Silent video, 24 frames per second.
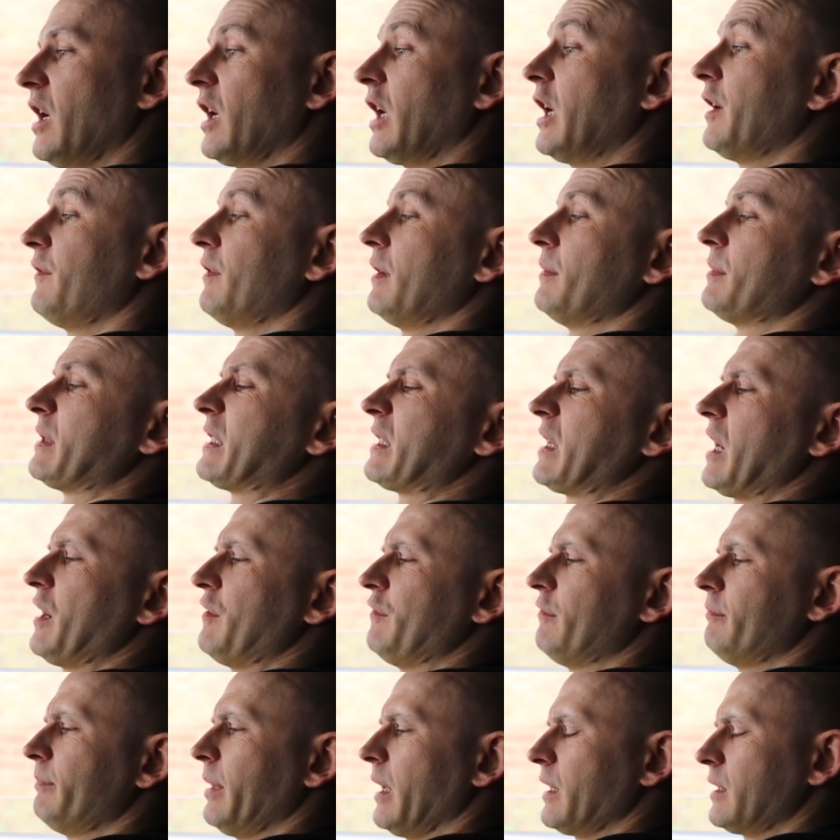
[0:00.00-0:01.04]
Give him
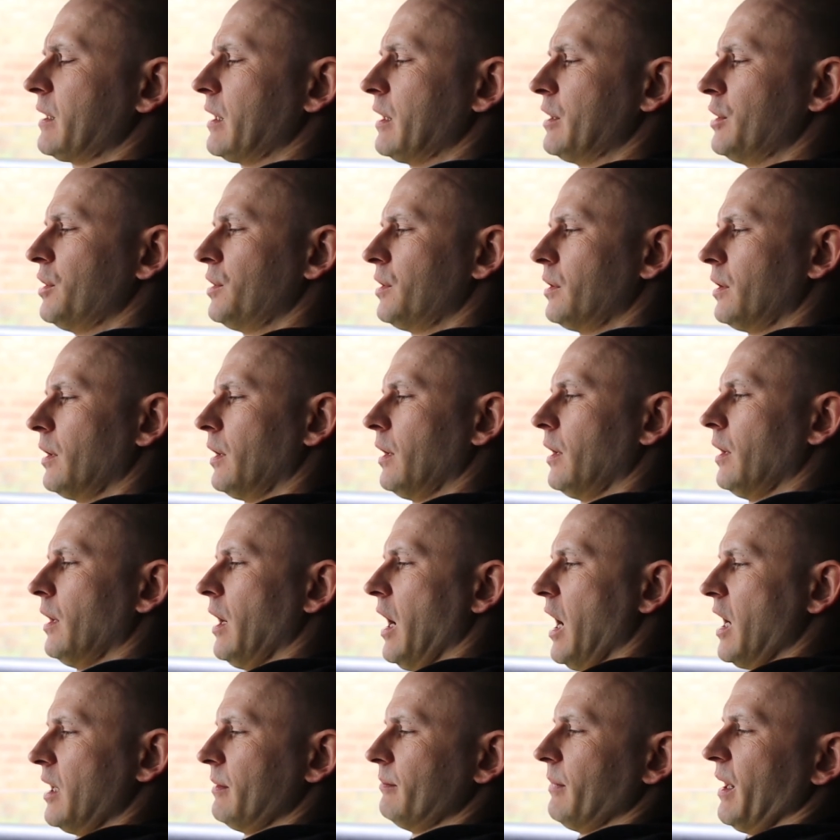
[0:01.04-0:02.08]
safe passage.
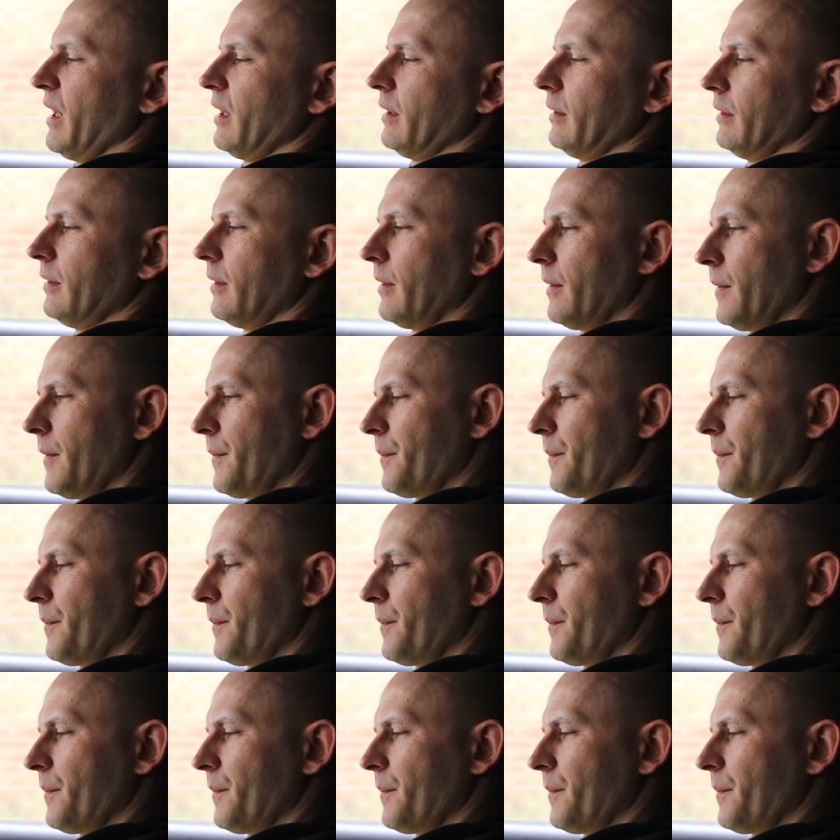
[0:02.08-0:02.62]
Amen.